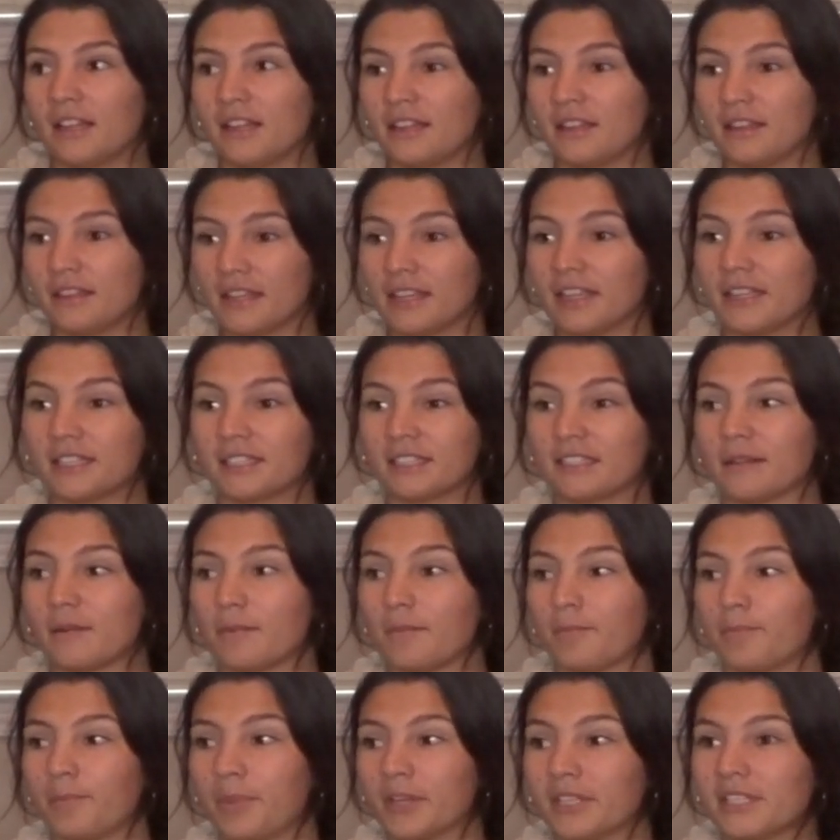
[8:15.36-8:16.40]
This
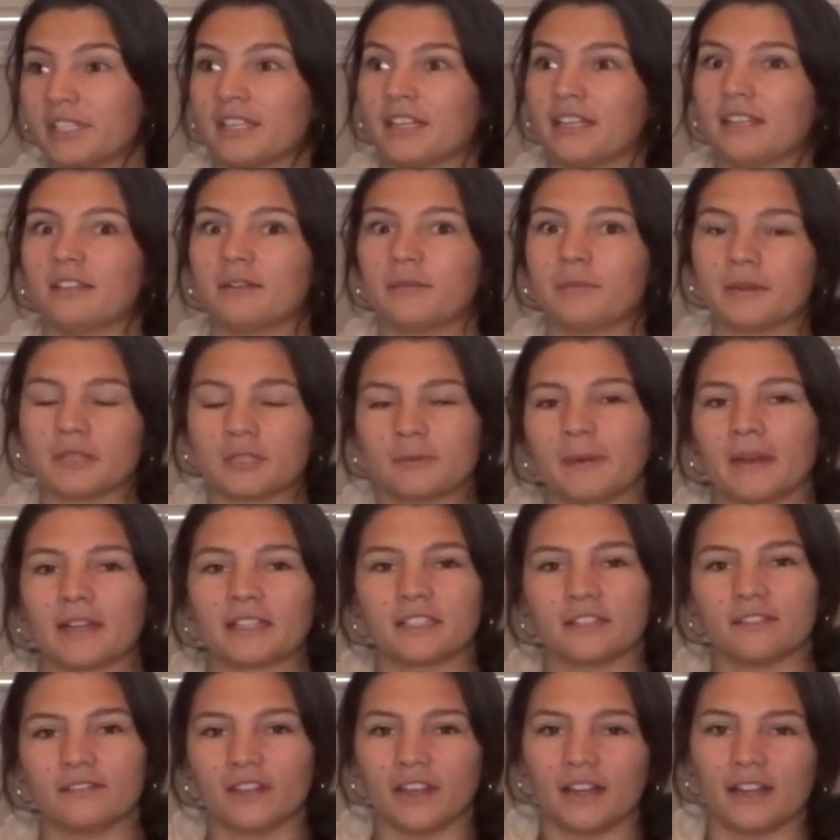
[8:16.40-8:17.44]
puts it into
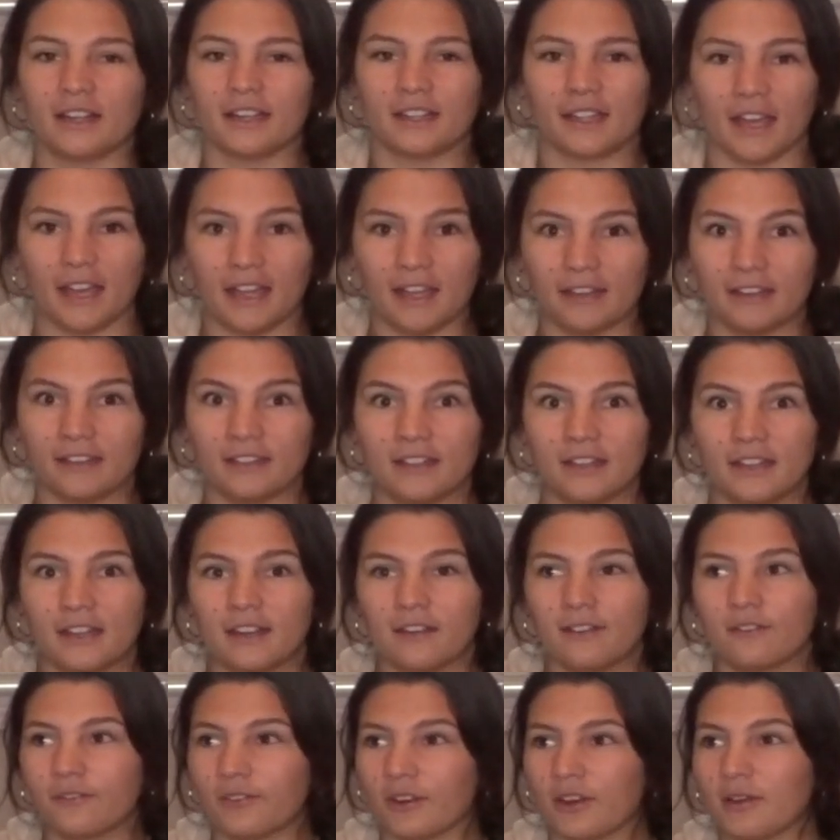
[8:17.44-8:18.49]
perspective yet again
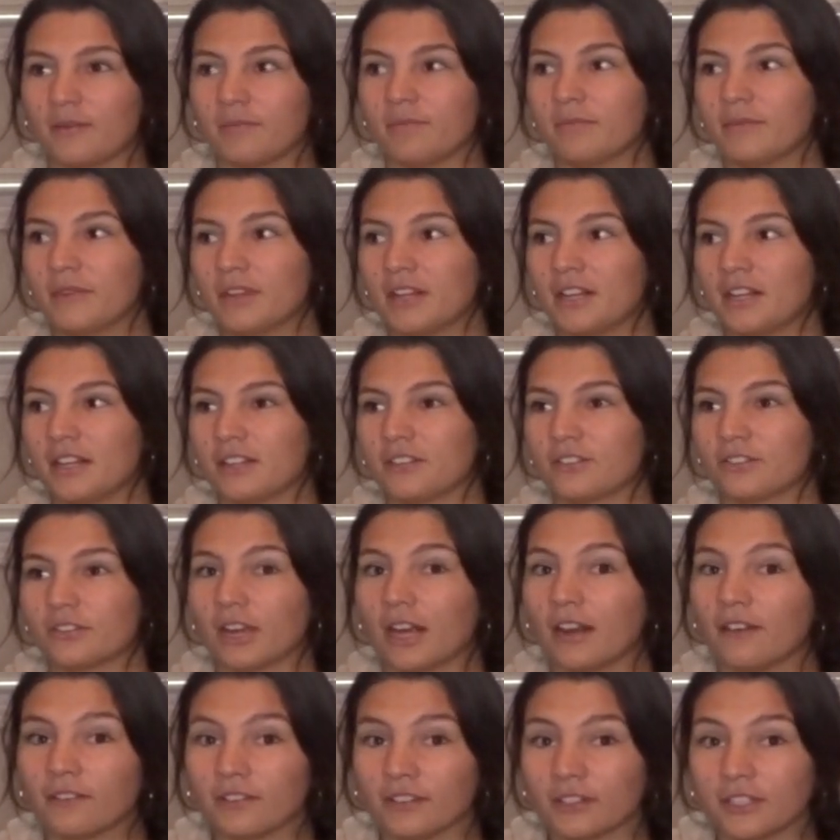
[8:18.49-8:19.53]
from
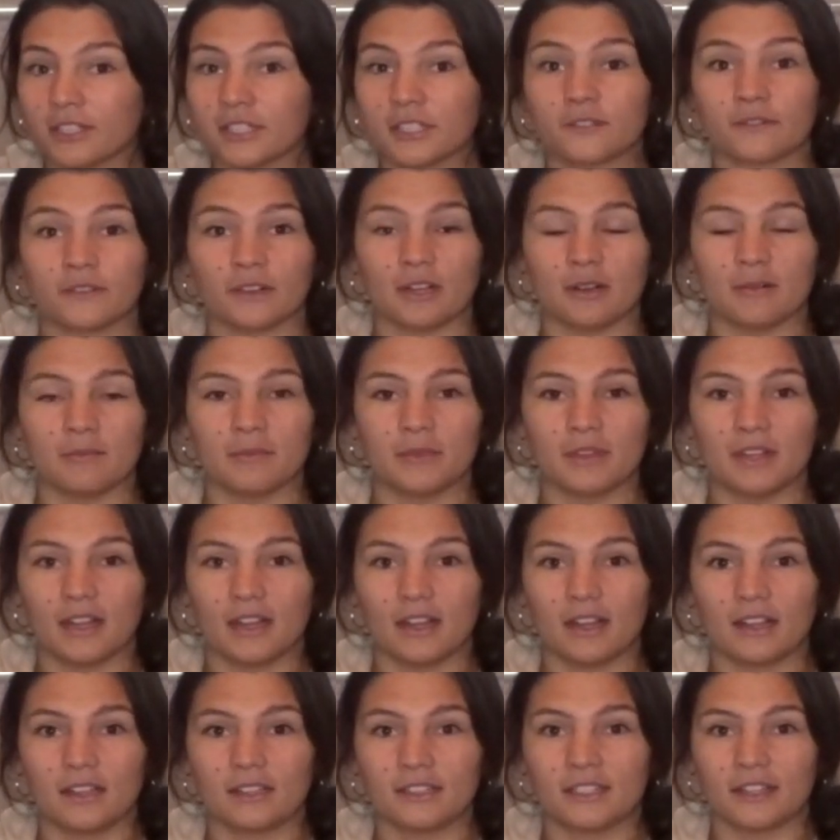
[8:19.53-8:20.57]
travelers, from
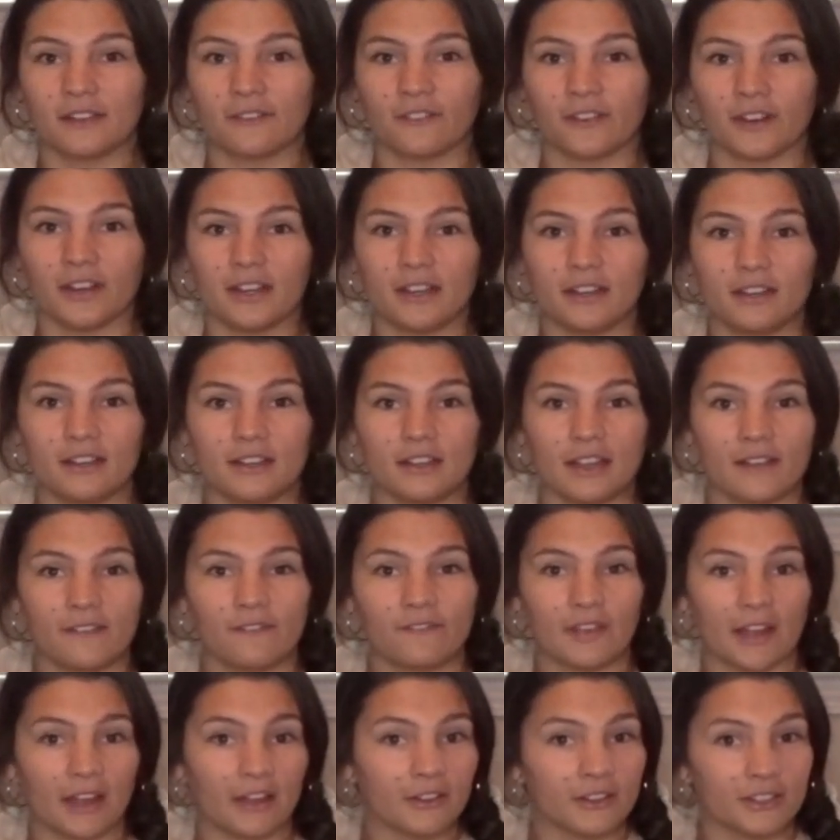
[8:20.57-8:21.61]
different
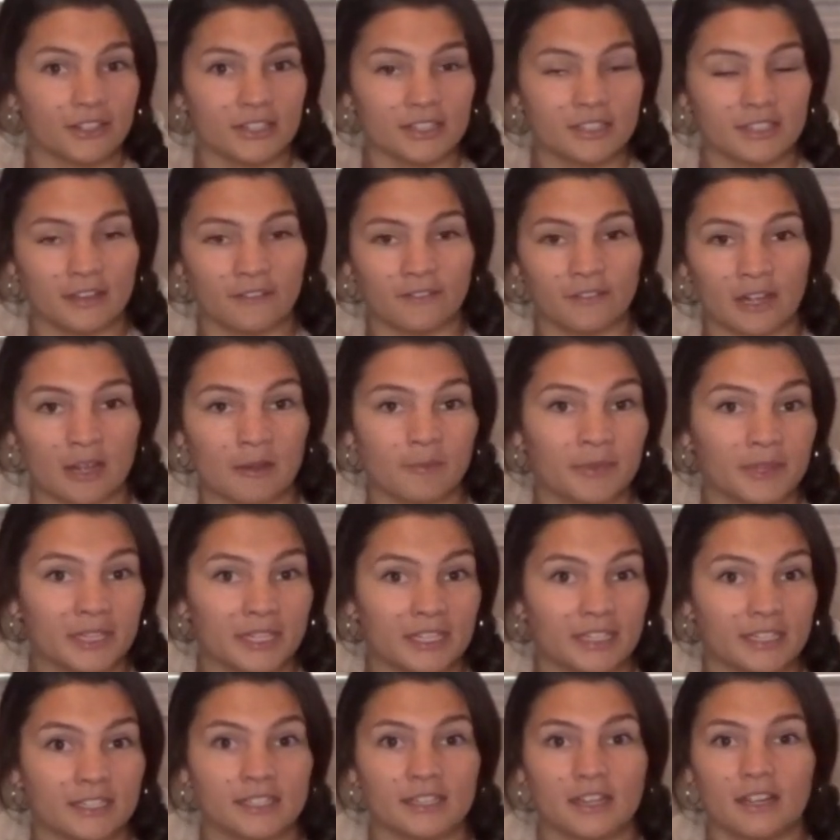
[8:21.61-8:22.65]
founders of
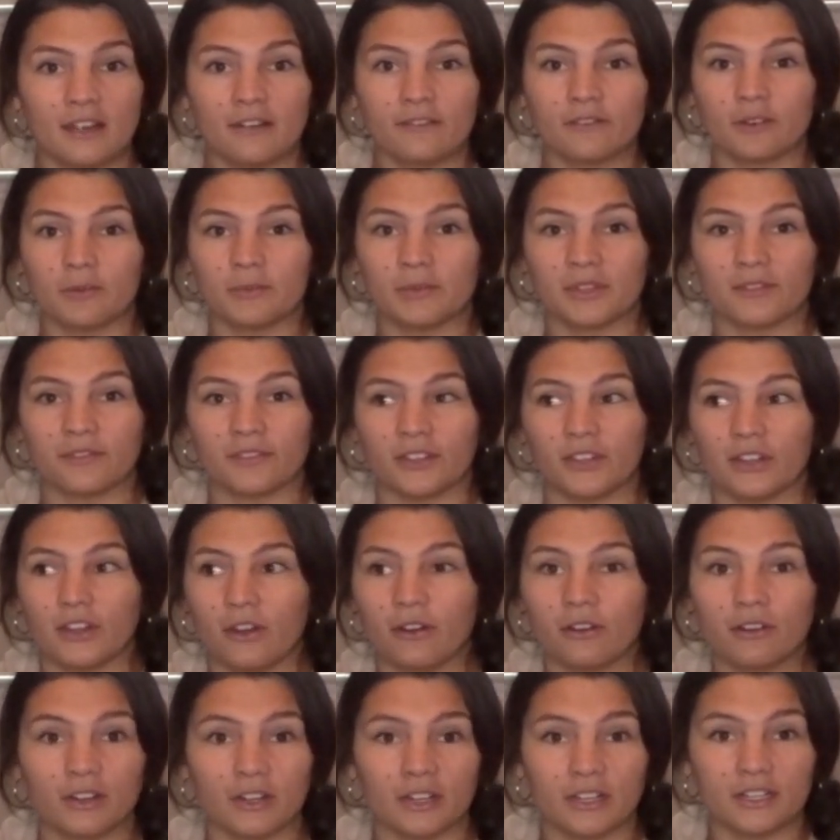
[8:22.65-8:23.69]
companies, from different
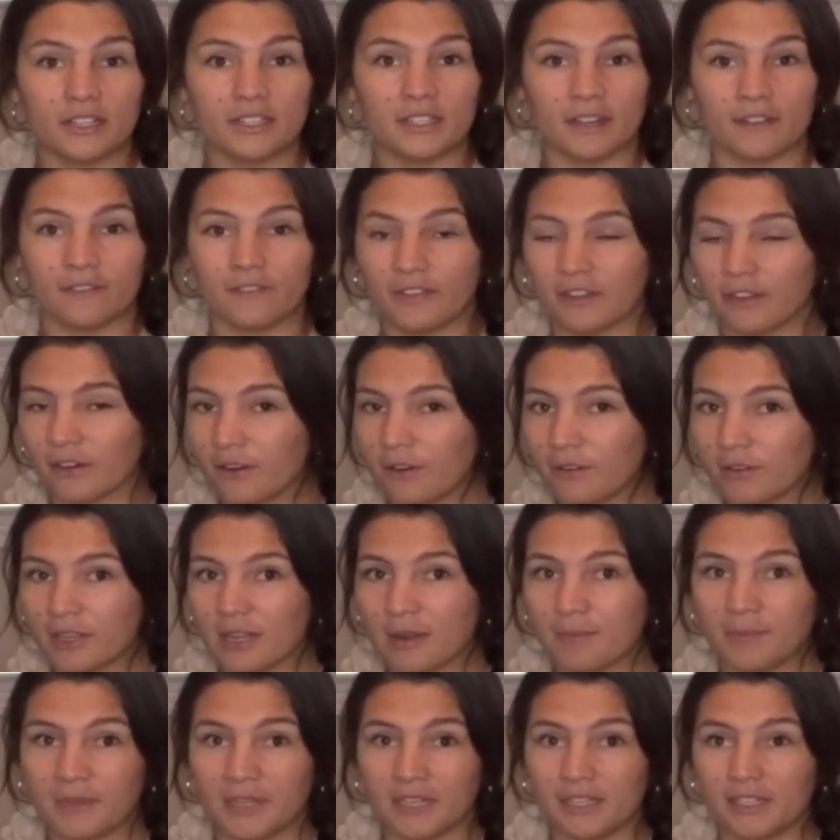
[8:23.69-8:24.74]
owners of their own
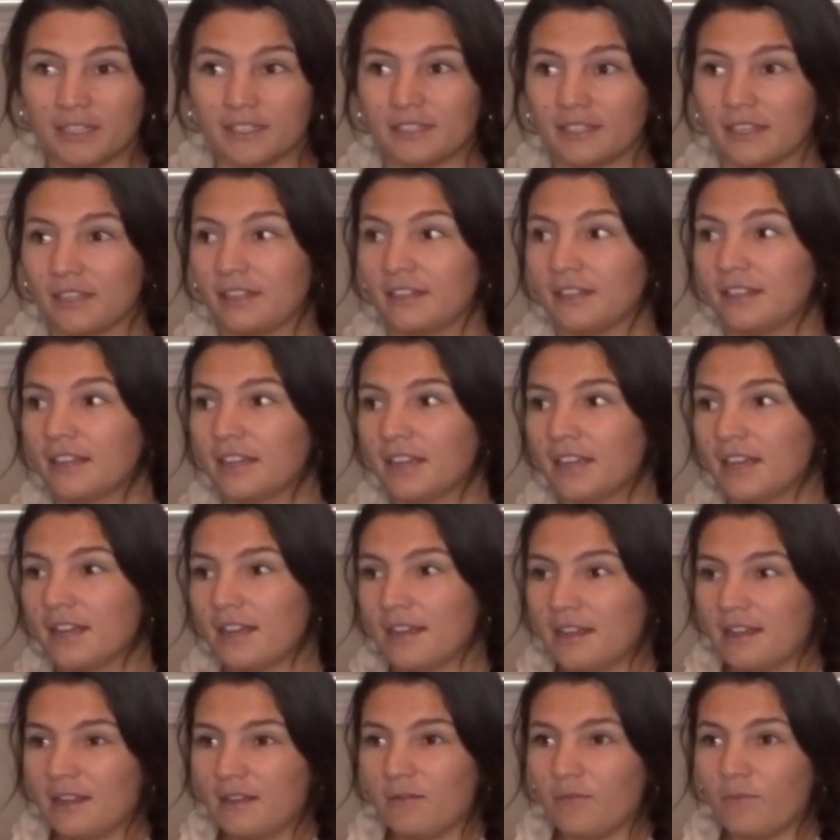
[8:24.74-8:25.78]
companies and
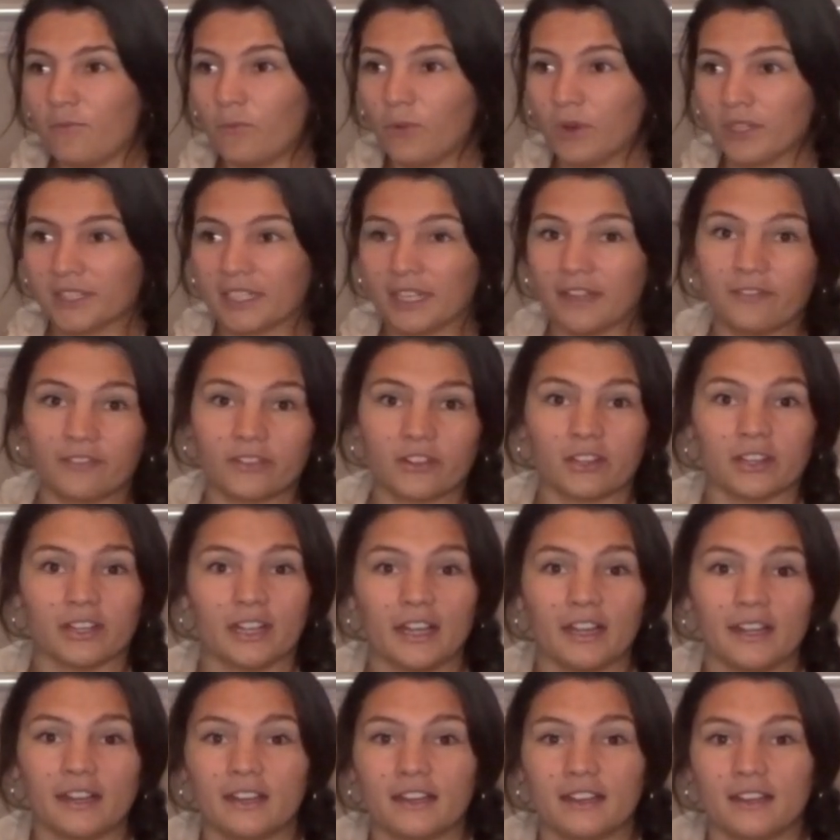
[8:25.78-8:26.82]
what they've
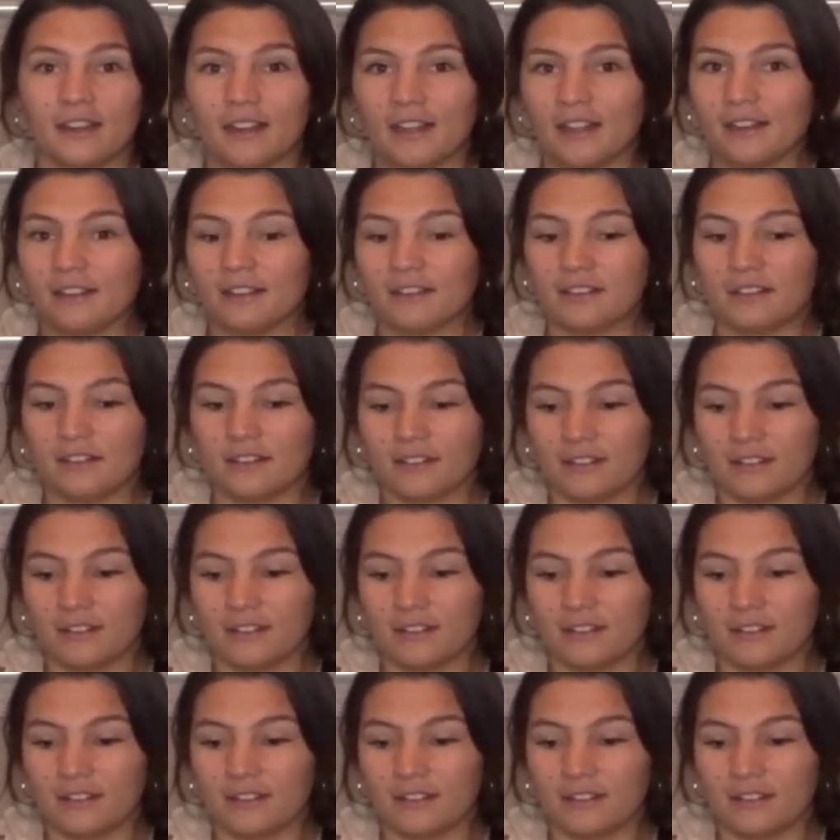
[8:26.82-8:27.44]
created, and